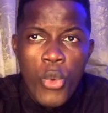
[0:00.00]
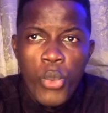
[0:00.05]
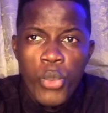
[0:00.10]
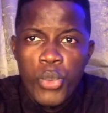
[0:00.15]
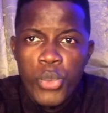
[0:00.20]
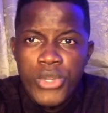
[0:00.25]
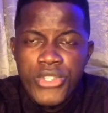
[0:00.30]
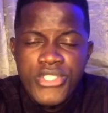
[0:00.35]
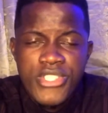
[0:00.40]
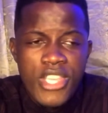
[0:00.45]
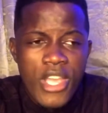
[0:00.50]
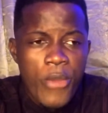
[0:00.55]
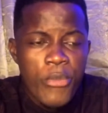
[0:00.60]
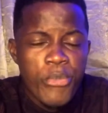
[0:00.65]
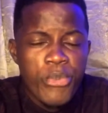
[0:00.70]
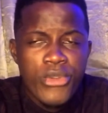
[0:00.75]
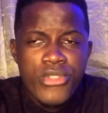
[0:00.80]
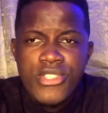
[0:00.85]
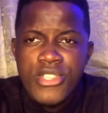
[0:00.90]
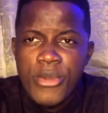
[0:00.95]
What's up?
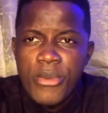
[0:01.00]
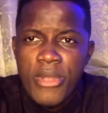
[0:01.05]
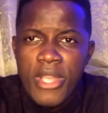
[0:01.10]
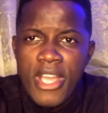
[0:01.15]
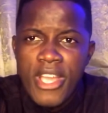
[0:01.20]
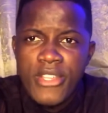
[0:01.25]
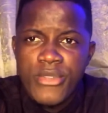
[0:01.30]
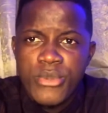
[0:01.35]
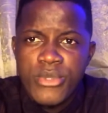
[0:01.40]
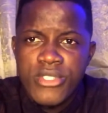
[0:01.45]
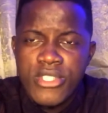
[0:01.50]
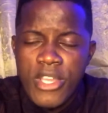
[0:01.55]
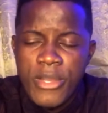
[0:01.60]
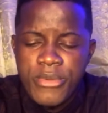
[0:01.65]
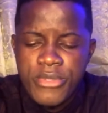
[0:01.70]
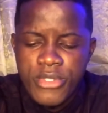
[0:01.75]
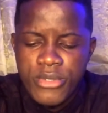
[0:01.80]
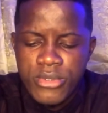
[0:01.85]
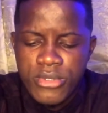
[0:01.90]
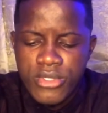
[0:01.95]
What's up, guys? What's up,
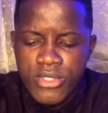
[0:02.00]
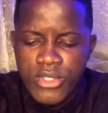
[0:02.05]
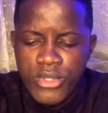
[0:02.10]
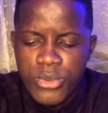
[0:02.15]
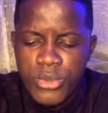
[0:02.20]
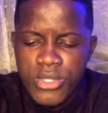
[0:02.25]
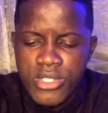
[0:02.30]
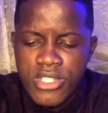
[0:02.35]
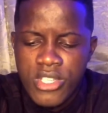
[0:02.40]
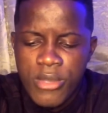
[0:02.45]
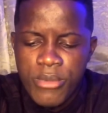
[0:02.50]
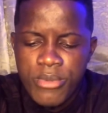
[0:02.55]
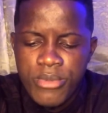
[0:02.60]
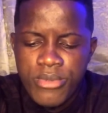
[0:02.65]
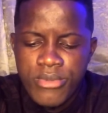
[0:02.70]
Sierra What's up,